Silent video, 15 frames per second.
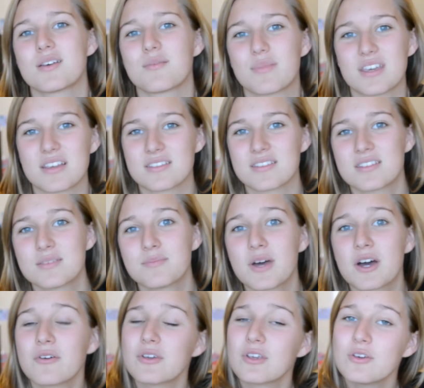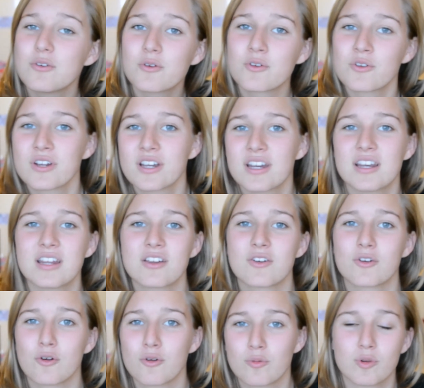Because it's about you creating your
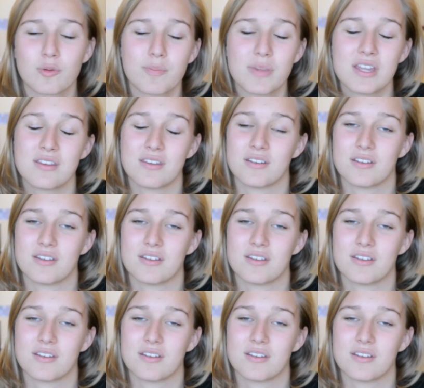own opinion.